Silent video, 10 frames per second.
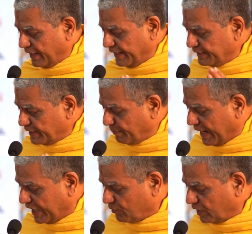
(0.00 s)
in the
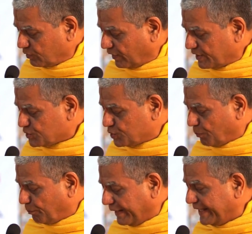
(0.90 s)
Bhagavat wants
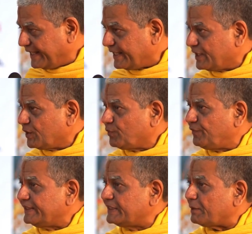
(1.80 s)
to play with